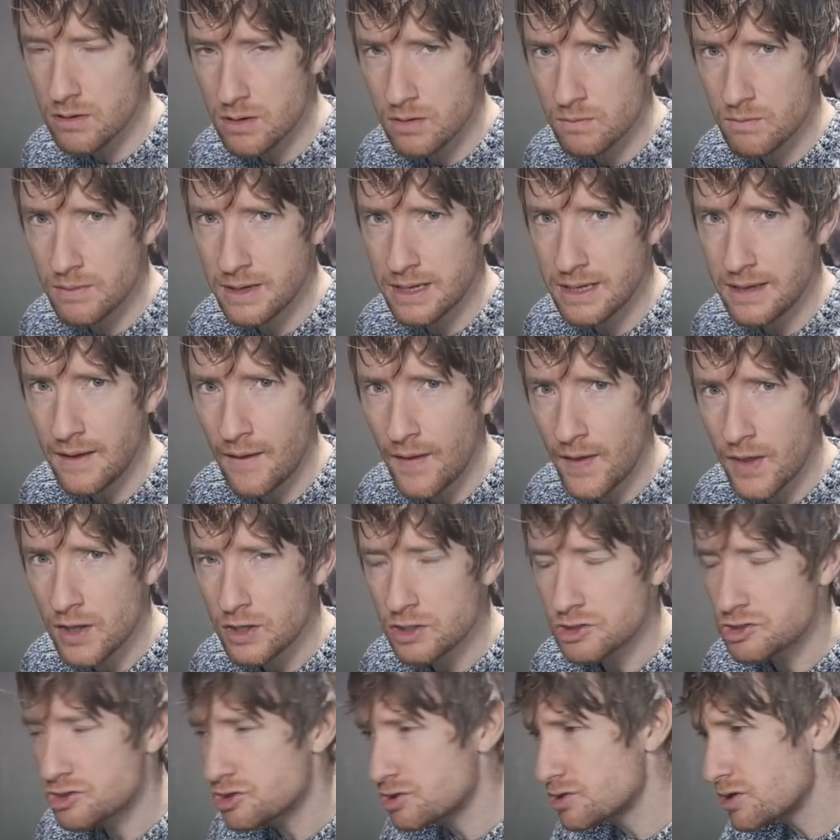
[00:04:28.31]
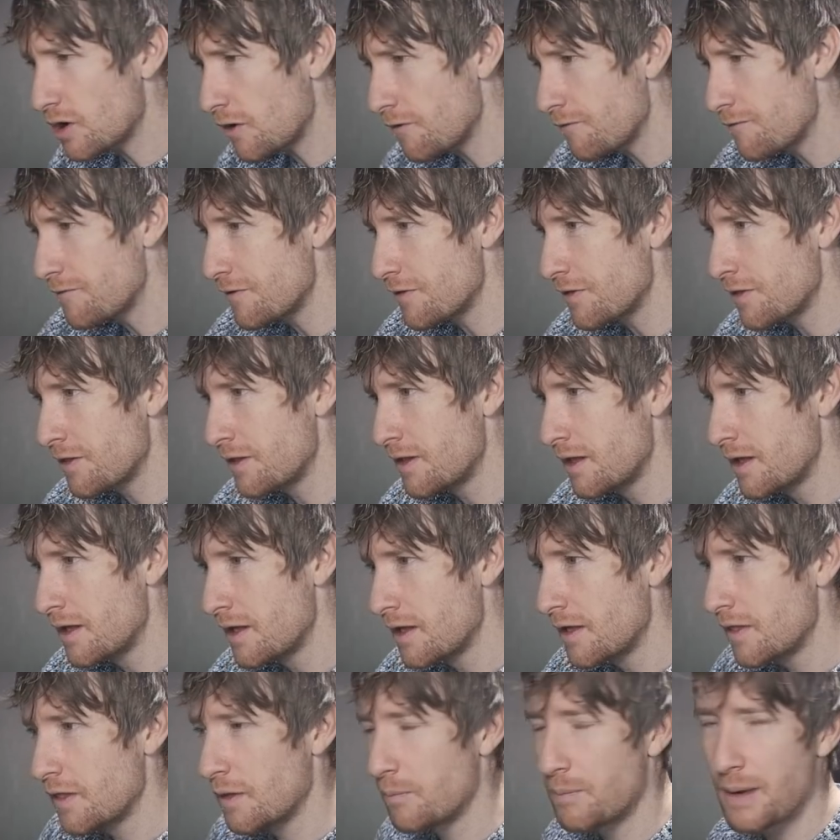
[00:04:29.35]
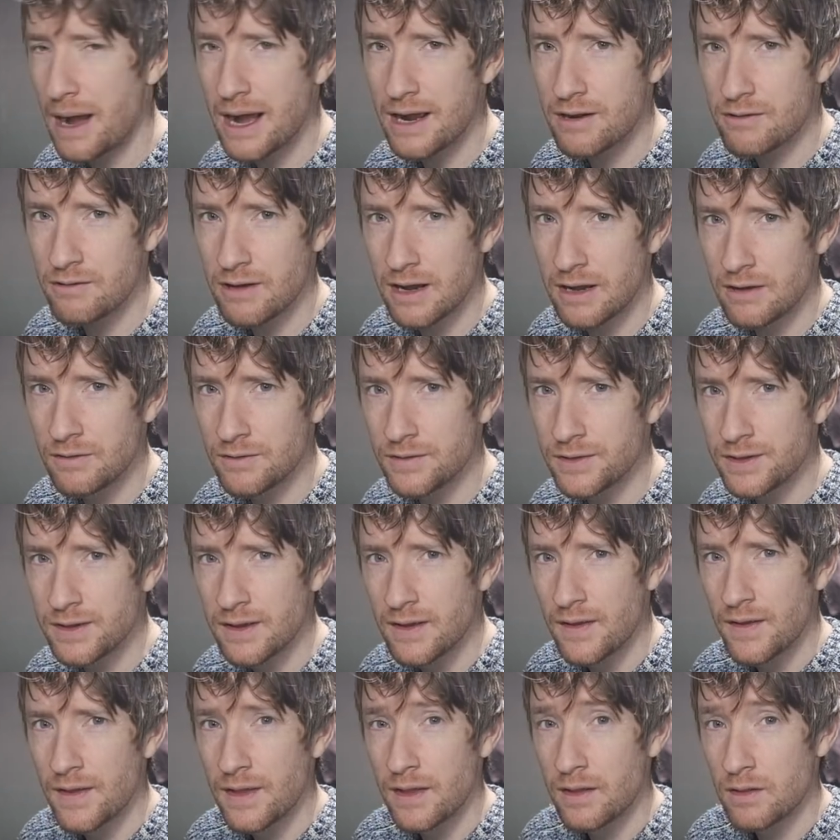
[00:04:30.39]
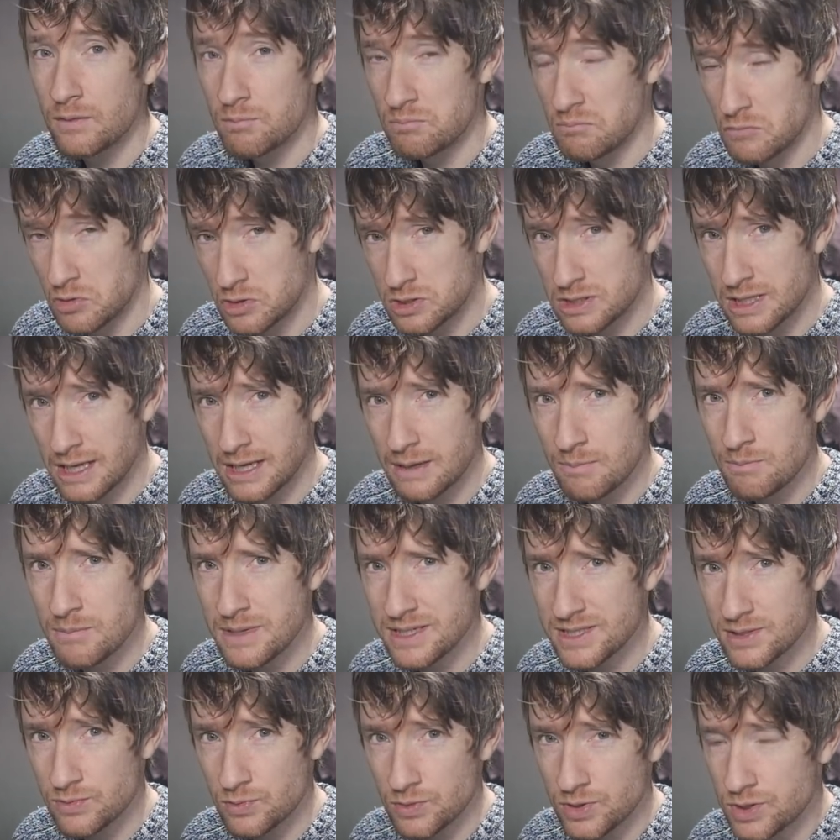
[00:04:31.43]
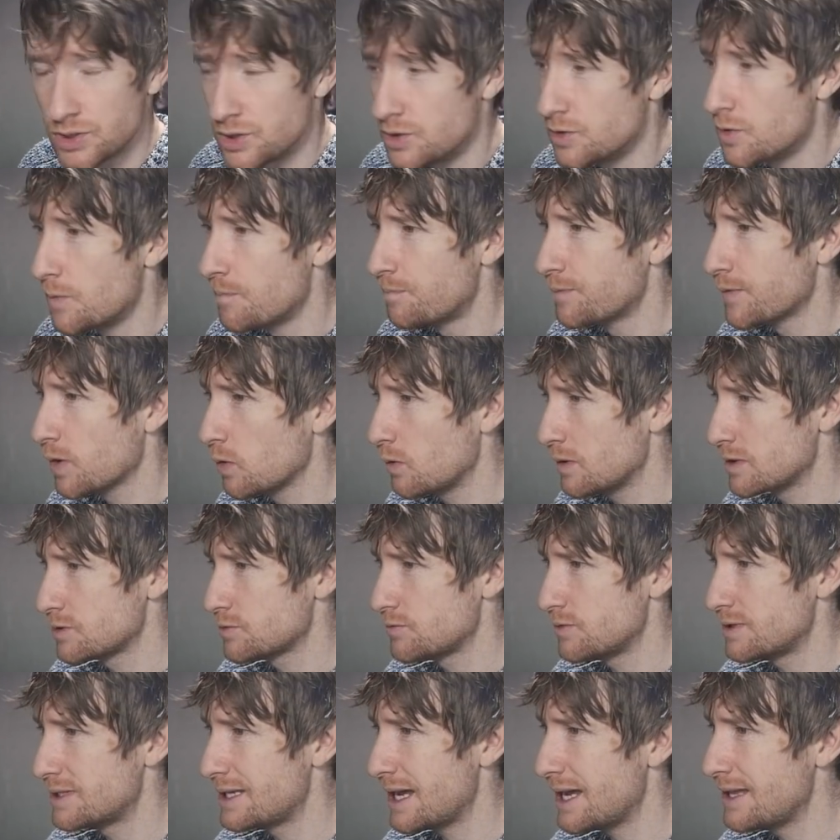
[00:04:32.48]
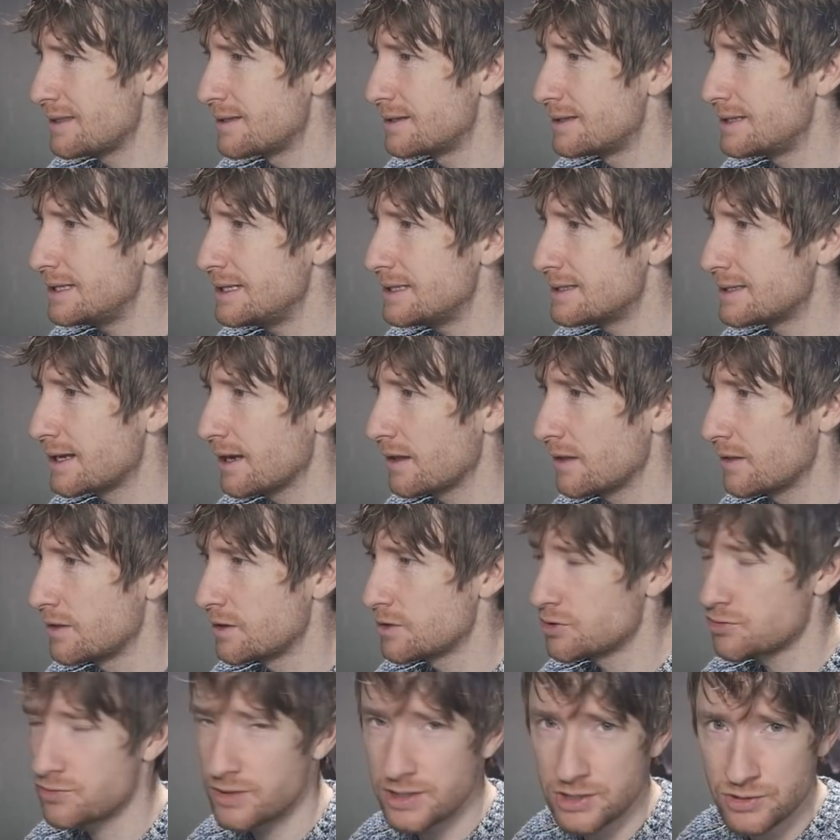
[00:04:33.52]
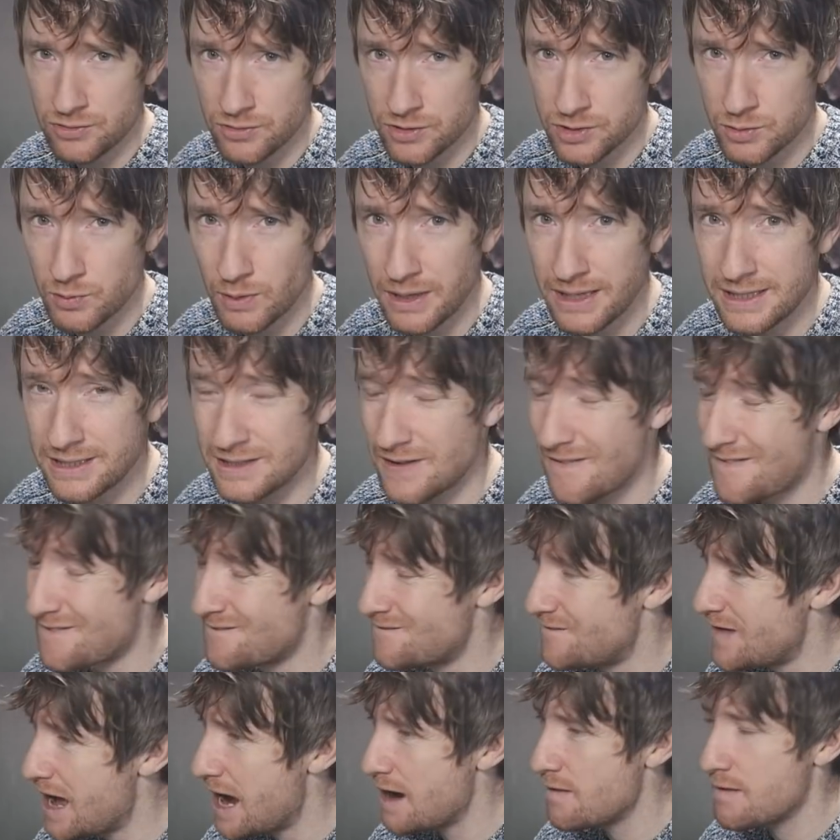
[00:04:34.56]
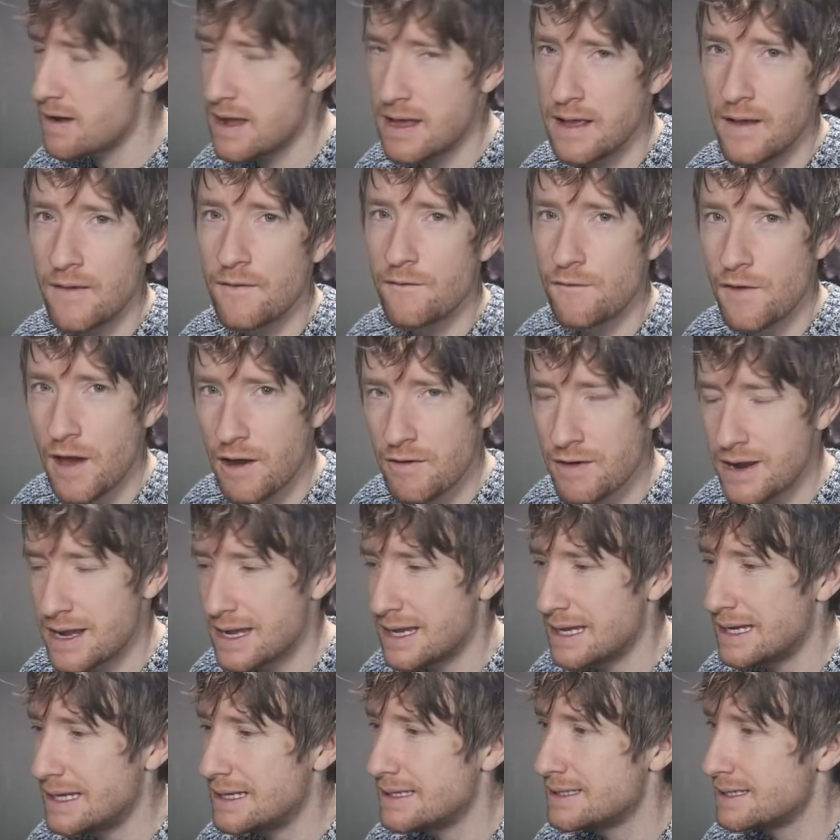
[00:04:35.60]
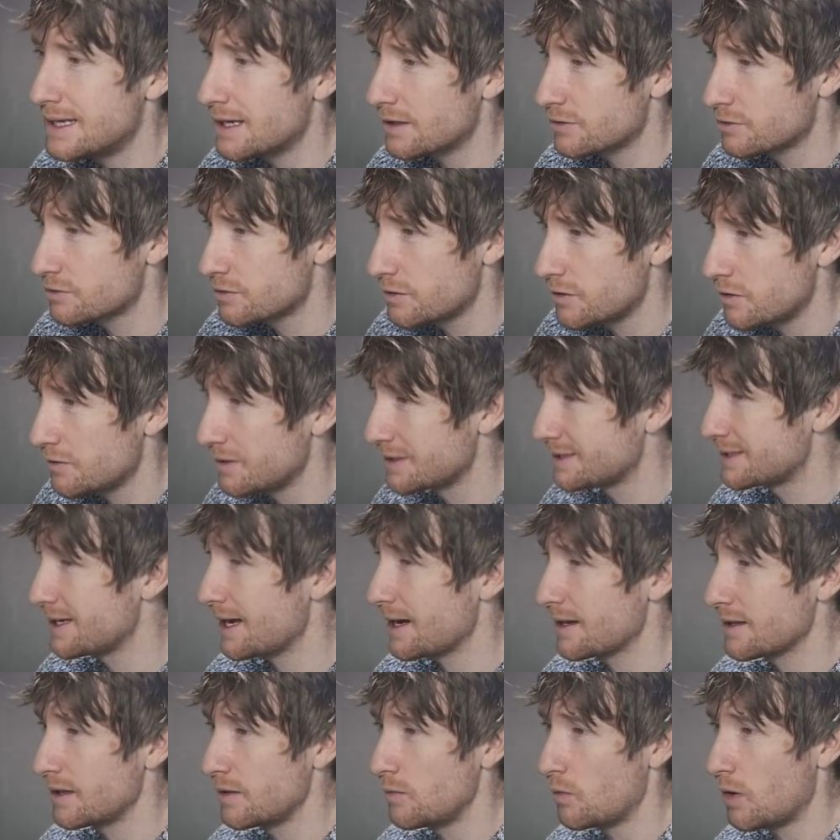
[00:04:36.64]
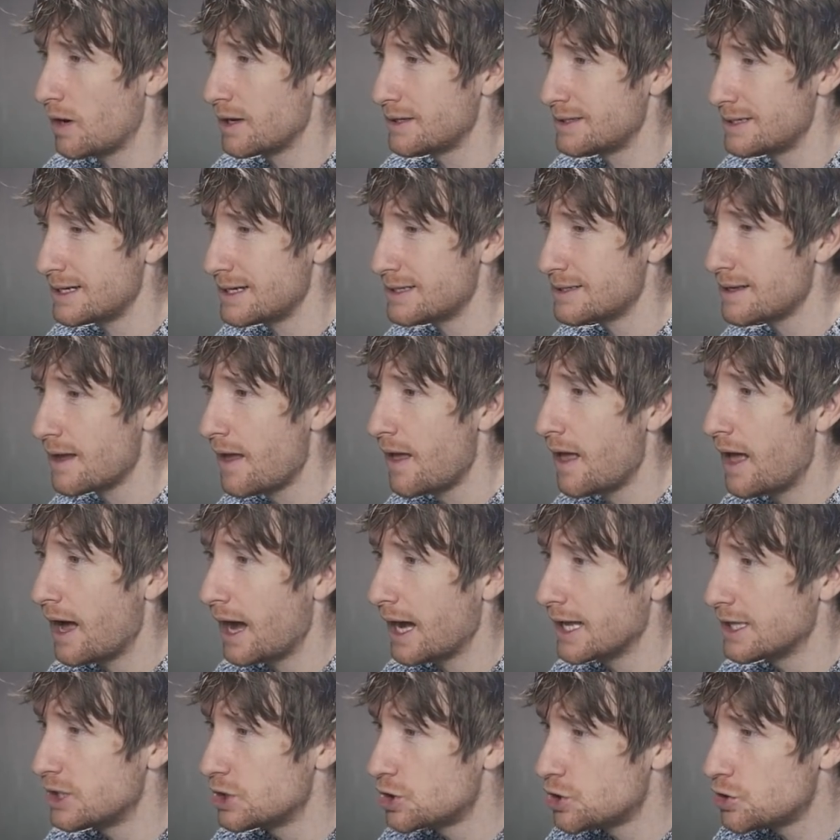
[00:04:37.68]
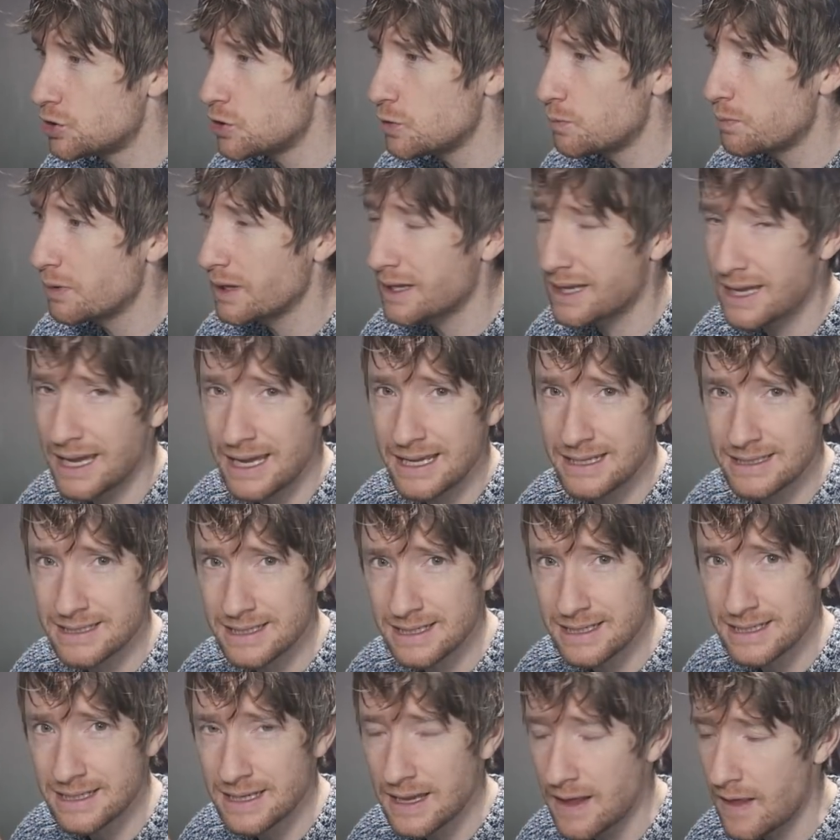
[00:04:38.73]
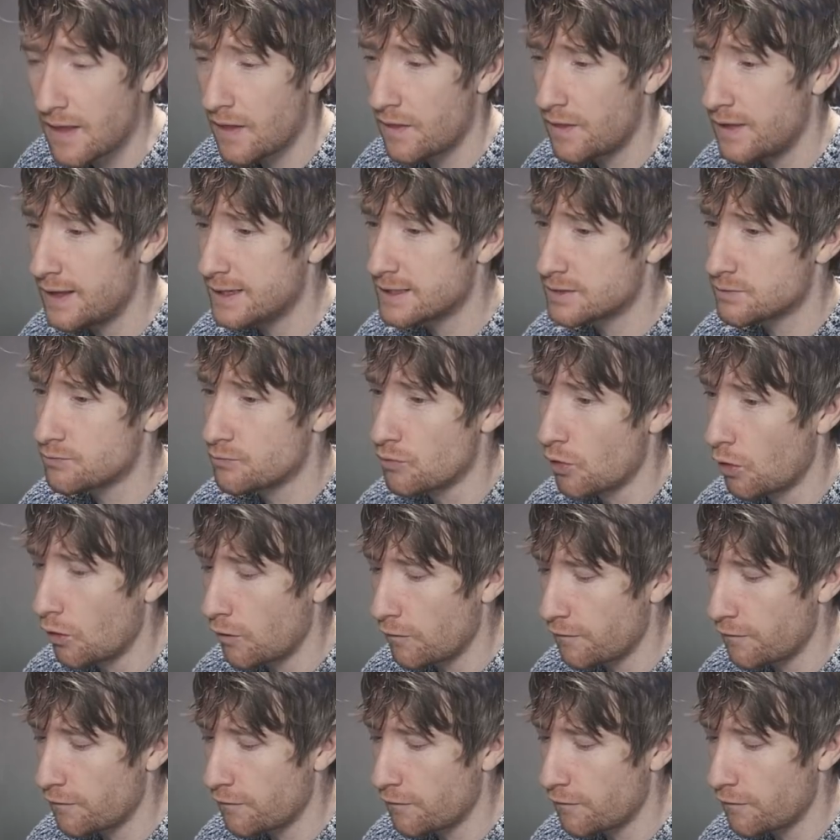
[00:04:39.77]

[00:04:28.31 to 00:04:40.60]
can we soften the background, much like mist would do, whilst retaining the detail in the tree trunks? Well, it's very, very easy. I'll show you exactly what I did. I duplicated this raw